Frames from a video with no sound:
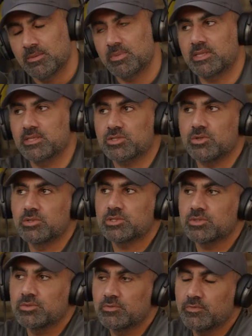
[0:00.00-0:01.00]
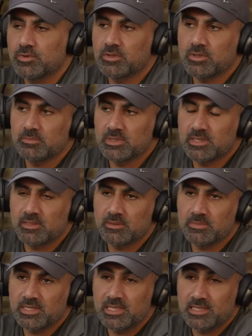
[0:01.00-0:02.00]
But it's also for Middle
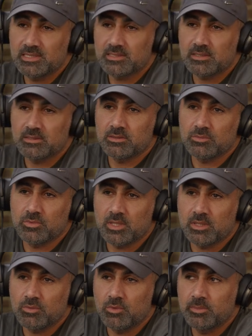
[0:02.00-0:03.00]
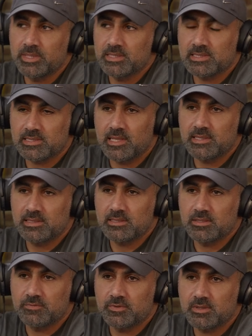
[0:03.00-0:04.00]
Middle Eastern uh, women is slightly
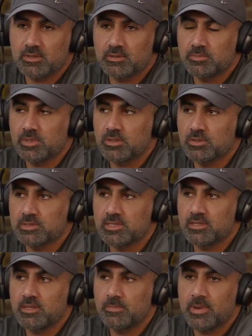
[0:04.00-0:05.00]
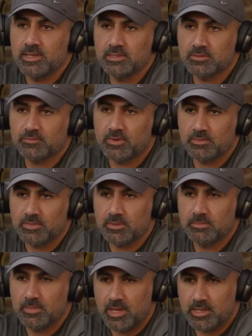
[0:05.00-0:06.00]
difficult because the demands from the
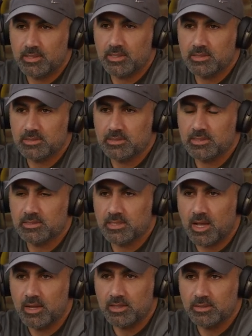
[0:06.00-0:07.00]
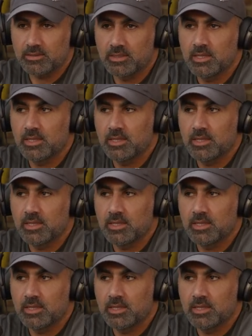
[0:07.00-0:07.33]
man is is higher.